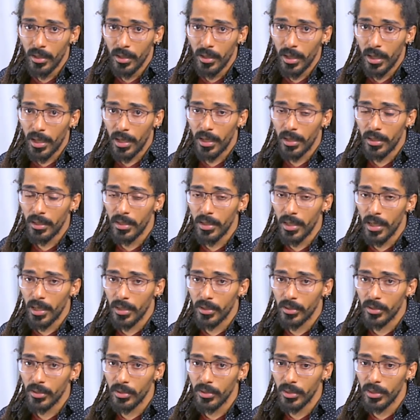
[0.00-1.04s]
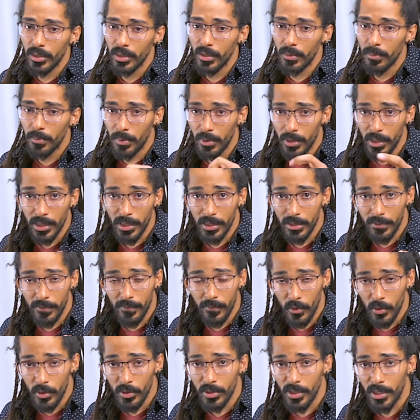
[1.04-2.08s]
and he actually placed
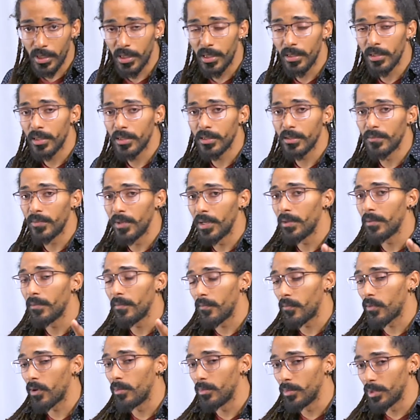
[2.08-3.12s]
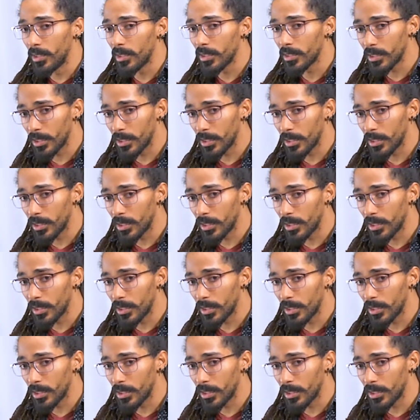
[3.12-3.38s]
first in this event from this